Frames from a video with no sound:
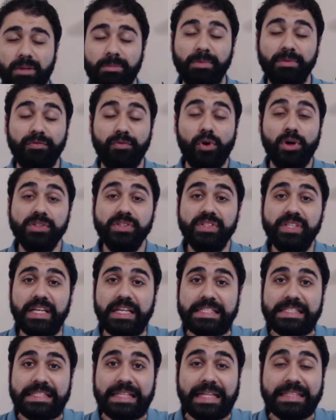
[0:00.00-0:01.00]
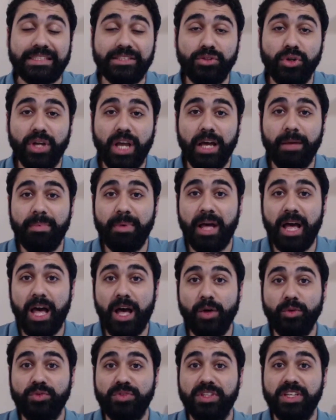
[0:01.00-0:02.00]
But before this, let's talk
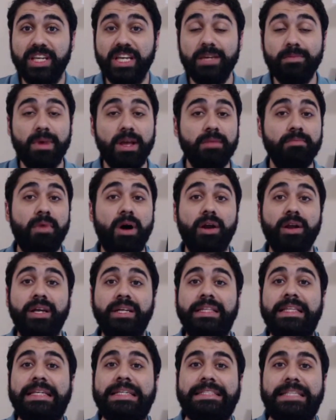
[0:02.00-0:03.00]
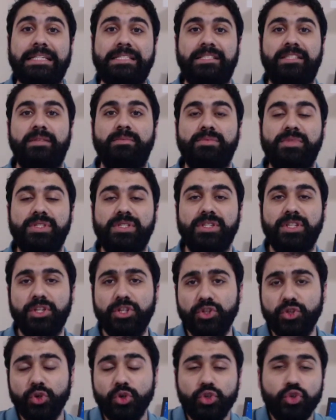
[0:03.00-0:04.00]
about email marketing systems.
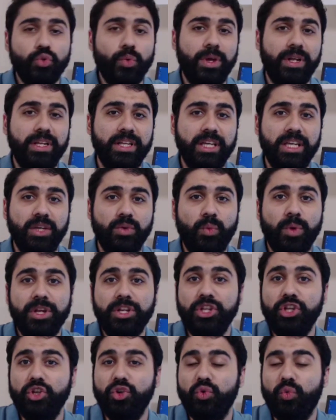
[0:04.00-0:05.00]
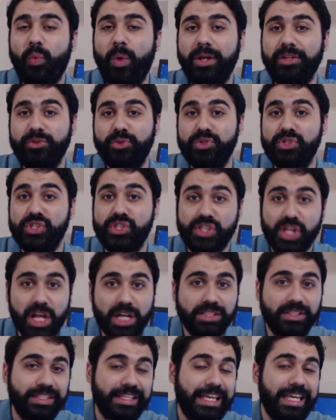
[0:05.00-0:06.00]
Usually, when you want to
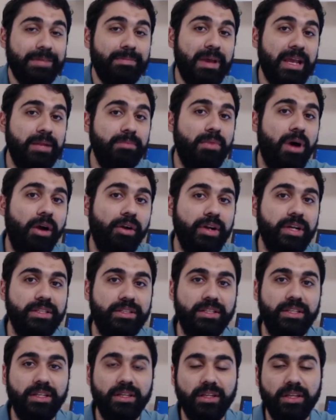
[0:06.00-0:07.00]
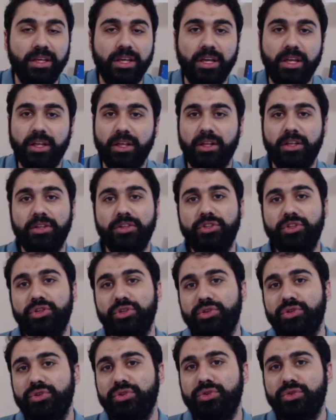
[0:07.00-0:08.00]
start email marketing,
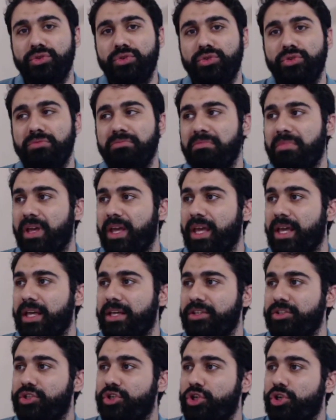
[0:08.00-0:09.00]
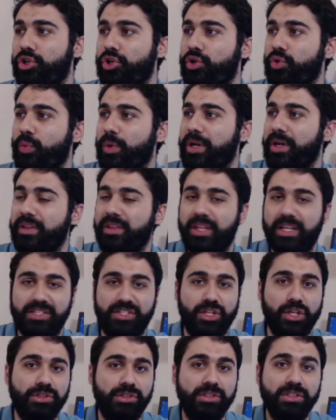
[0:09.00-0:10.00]
you may go with a
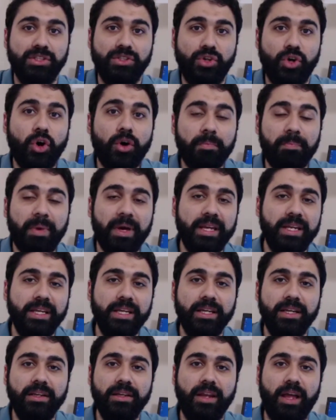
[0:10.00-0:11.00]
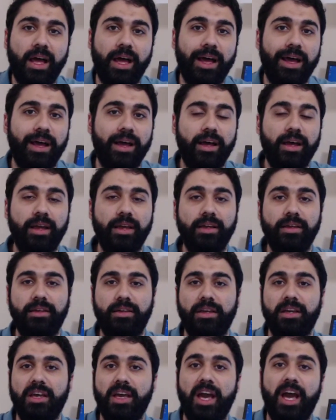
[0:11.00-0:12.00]
certain company like
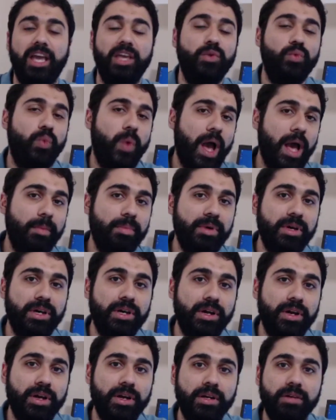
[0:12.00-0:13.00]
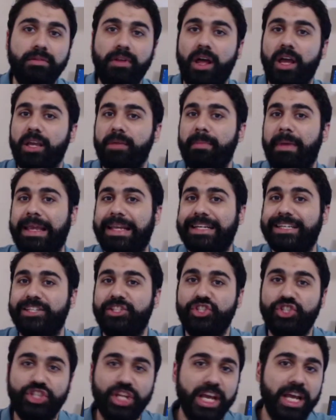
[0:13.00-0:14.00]
AWeber, like
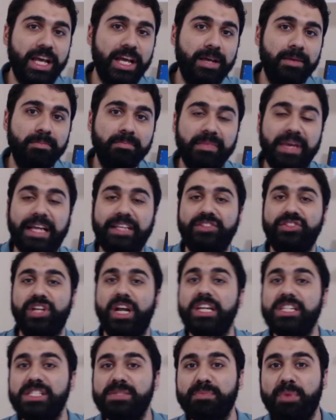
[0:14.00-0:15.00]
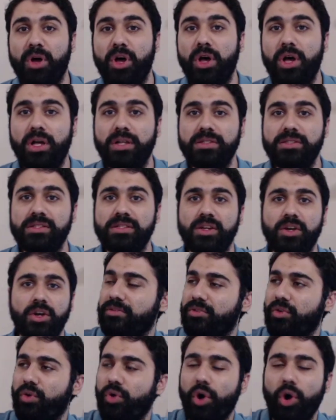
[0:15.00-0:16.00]
MailChimp, GetResponse,
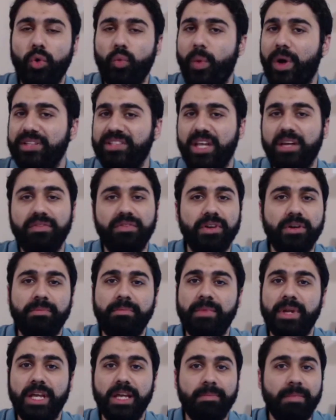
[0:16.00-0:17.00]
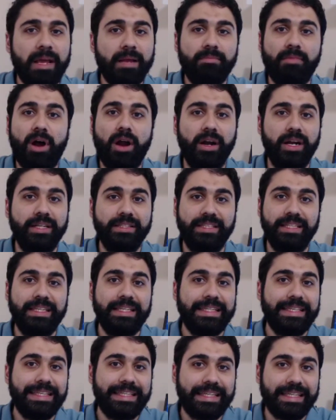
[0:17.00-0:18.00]
or whatever email
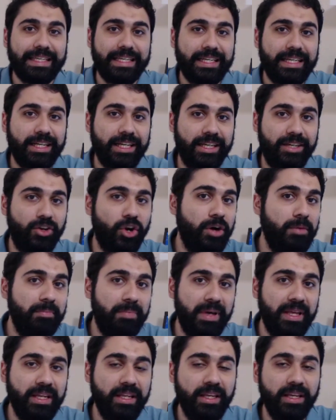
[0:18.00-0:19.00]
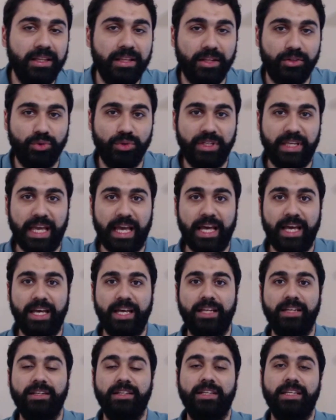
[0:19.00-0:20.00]
marketing company that you
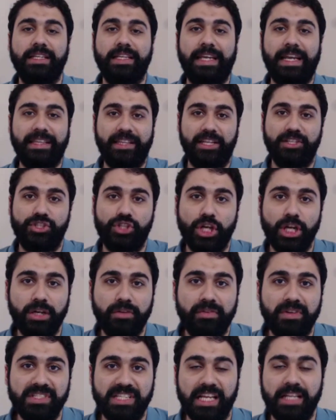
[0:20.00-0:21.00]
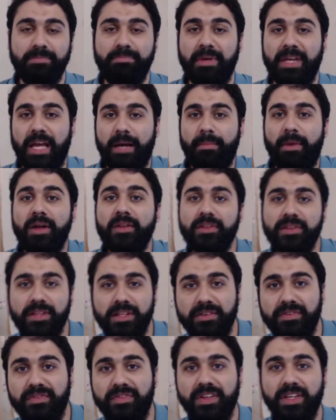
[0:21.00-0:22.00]
can get a service and pay a
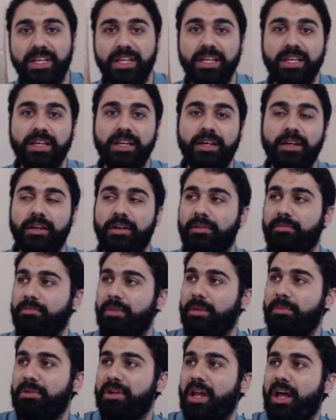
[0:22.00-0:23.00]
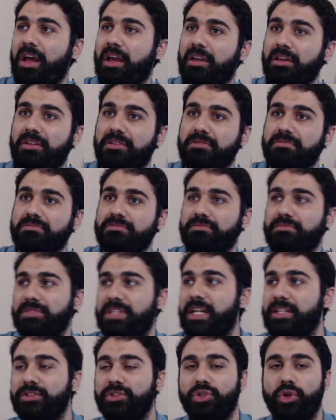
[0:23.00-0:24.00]
monthly fee, maybe like
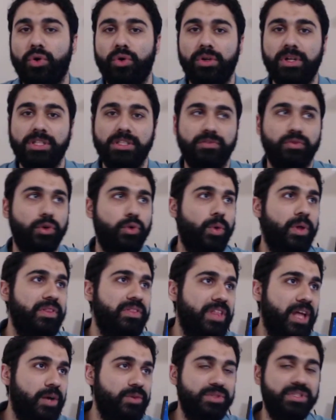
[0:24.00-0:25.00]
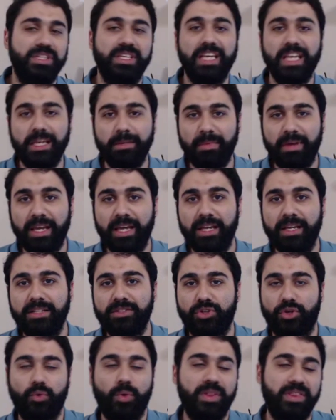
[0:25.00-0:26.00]
$10 for 1,000 emails
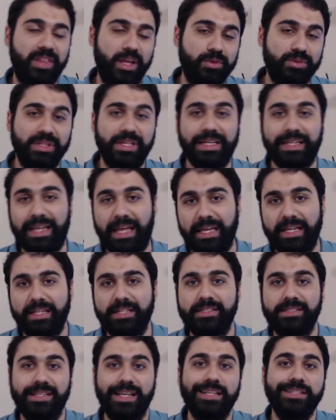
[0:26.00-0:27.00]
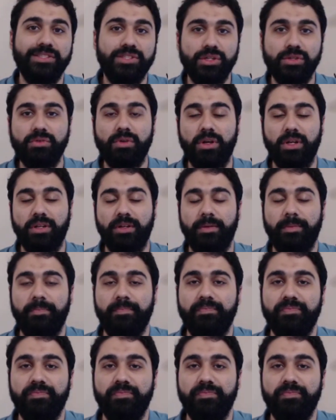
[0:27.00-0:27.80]
or 1,000 clients and so on.